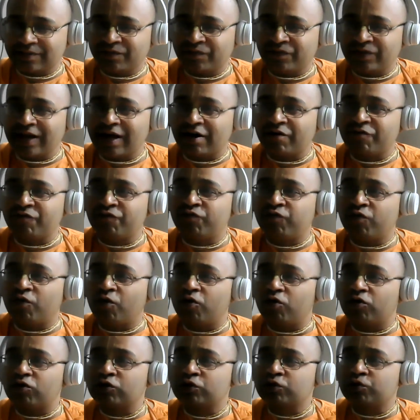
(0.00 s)
We are
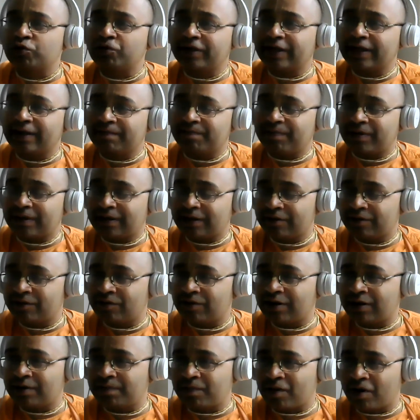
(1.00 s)
forced to take
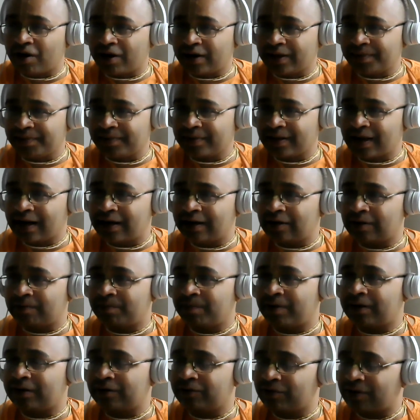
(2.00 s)
particular body and
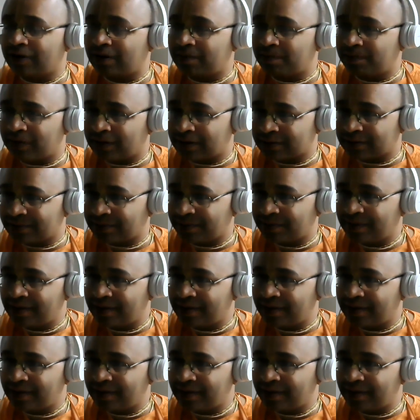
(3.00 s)
particular birth.